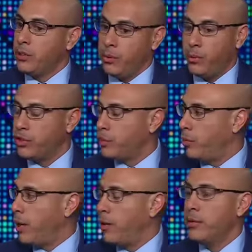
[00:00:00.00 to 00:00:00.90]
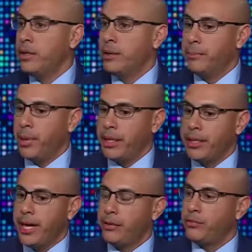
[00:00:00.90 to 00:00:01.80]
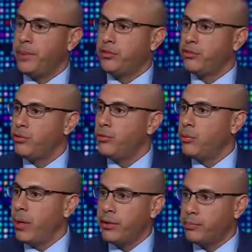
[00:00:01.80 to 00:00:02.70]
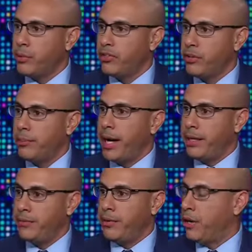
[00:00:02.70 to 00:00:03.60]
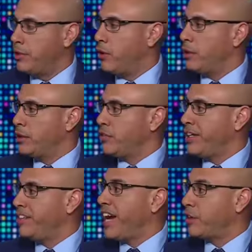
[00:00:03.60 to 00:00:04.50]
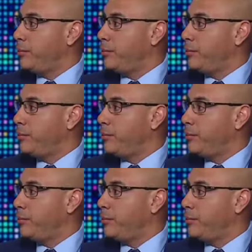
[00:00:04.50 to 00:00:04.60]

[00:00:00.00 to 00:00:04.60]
We wish him well, but kind of speaks to where is President Biden involved in all this, that he's not